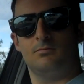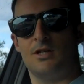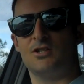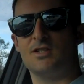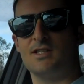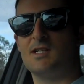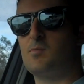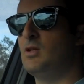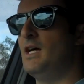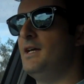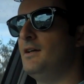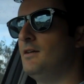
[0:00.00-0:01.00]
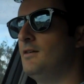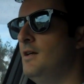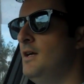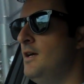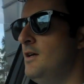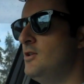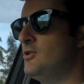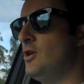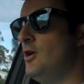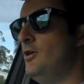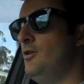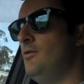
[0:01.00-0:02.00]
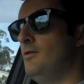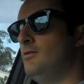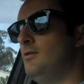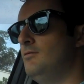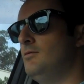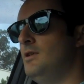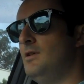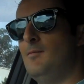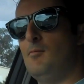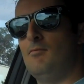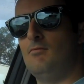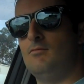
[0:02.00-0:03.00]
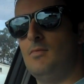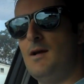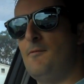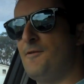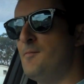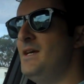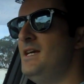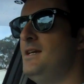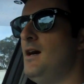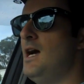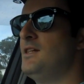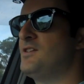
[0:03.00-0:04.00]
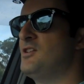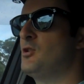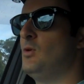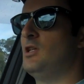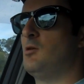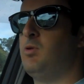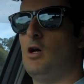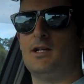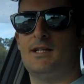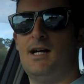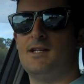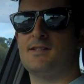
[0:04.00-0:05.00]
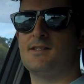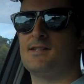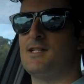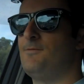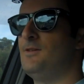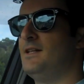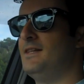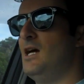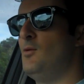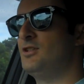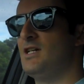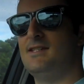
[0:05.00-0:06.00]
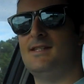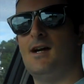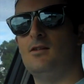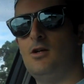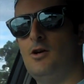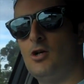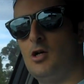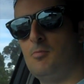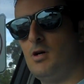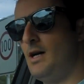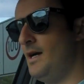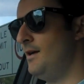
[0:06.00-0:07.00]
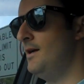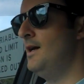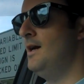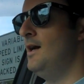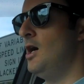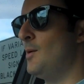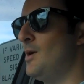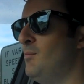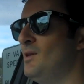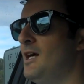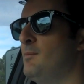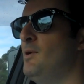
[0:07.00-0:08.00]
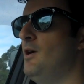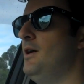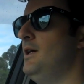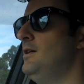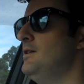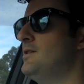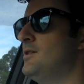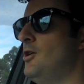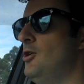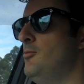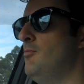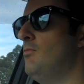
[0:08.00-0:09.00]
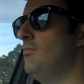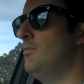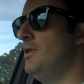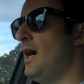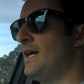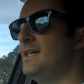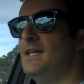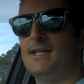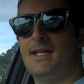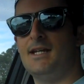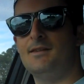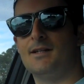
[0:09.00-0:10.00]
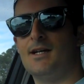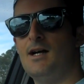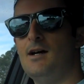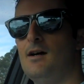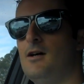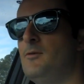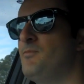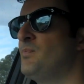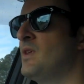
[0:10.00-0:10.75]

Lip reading: it just starts playing it. So for me, I listen to a lot of podcasts and stuff like that, which I download on my BlackBerry, so I can then get in the car,